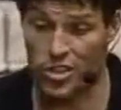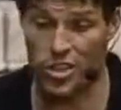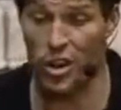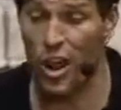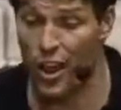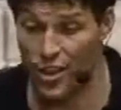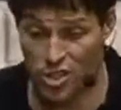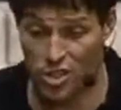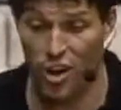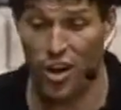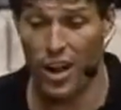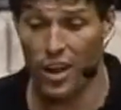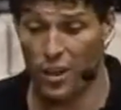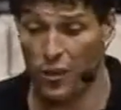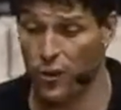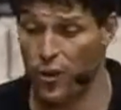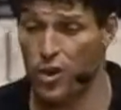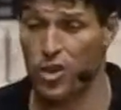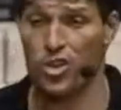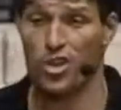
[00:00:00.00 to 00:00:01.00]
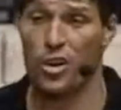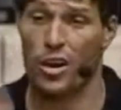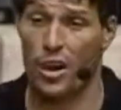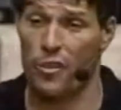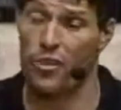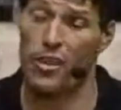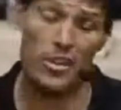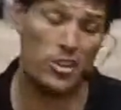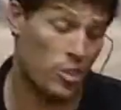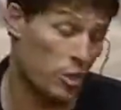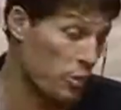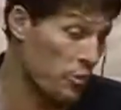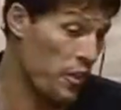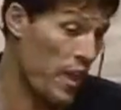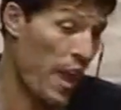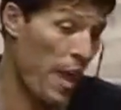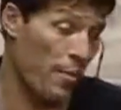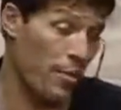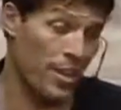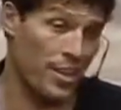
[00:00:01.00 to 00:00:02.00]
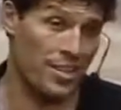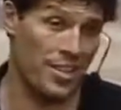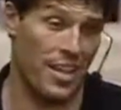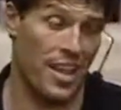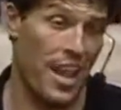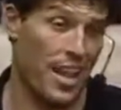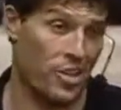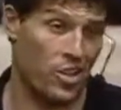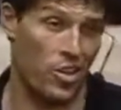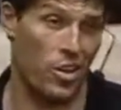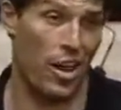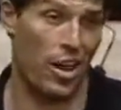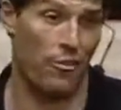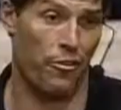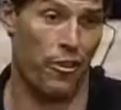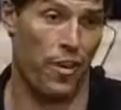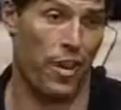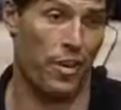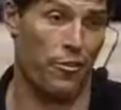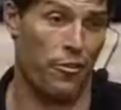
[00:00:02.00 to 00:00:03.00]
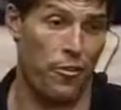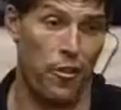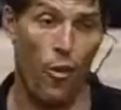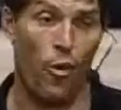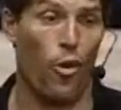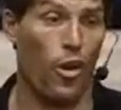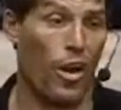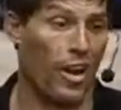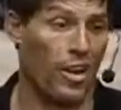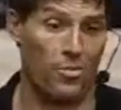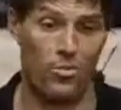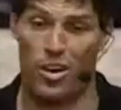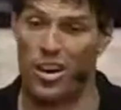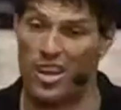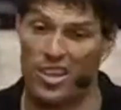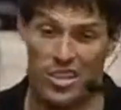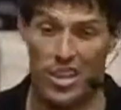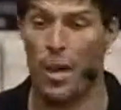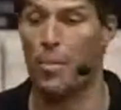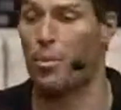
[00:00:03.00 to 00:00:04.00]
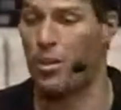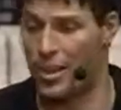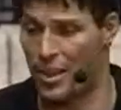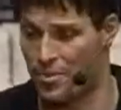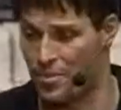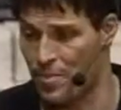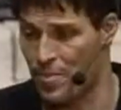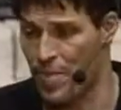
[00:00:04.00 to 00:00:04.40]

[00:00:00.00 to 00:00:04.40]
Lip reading: I start out the first year, I fed 2 families, and the next year I fed 4. I'm going to double it.